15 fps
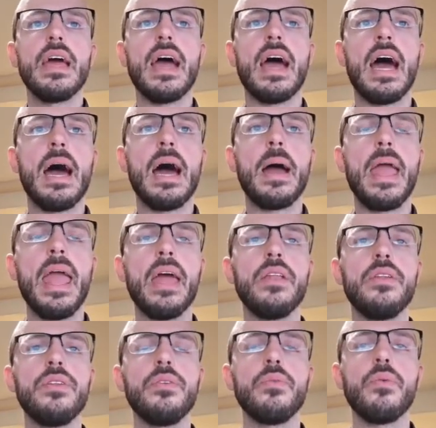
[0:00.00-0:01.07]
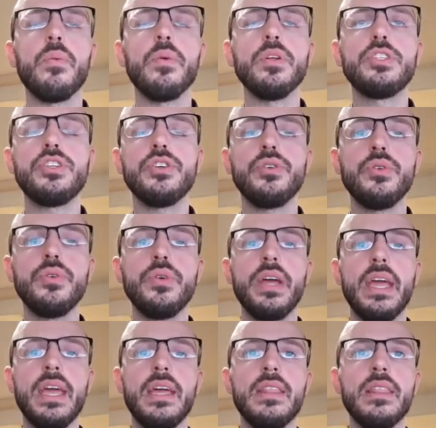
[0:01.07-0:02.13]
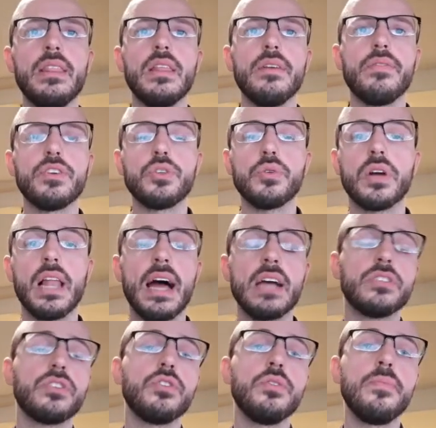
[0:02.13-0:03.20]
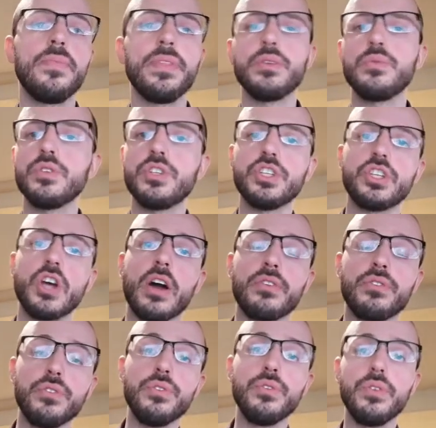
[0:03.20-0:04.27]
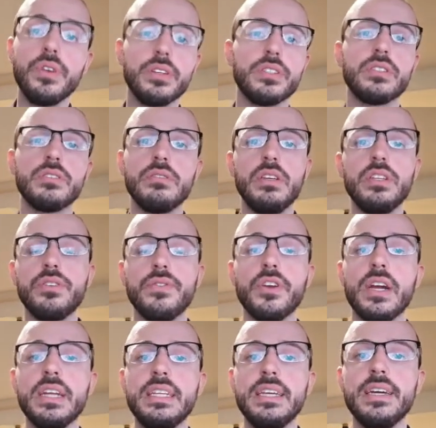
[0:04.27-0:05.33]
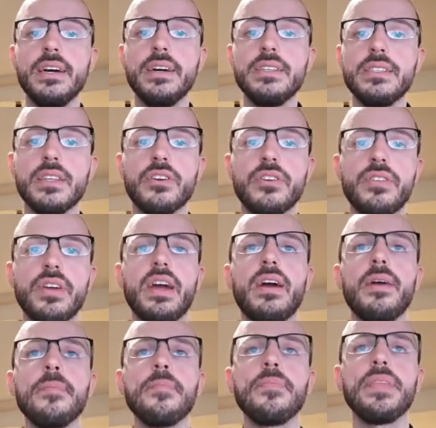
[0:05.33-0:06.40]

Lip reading: And what we'll do in the virtual classroom is we'll just talk through each of your ideas that are there.